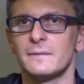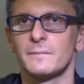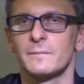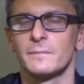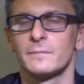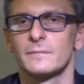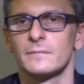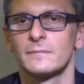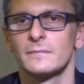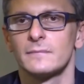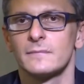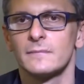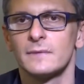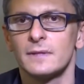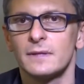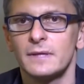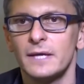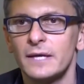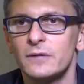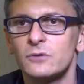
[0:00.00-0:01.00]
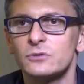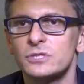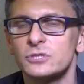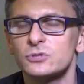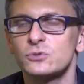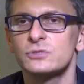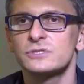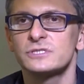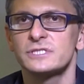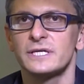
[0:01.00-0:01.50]
And what happens?
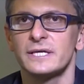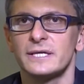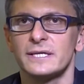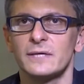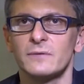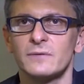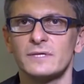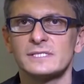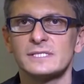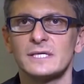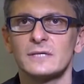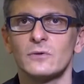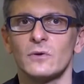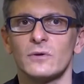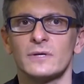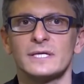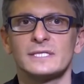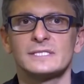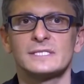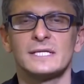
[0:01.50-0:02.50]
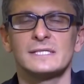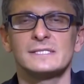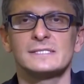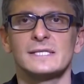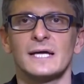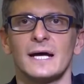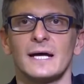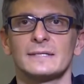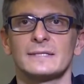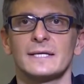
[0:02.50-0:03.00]
This woman is raised.
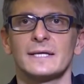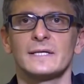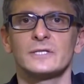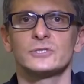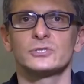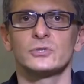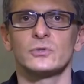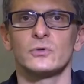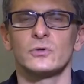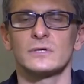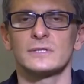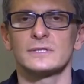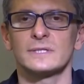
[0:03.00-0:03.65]
She's risen.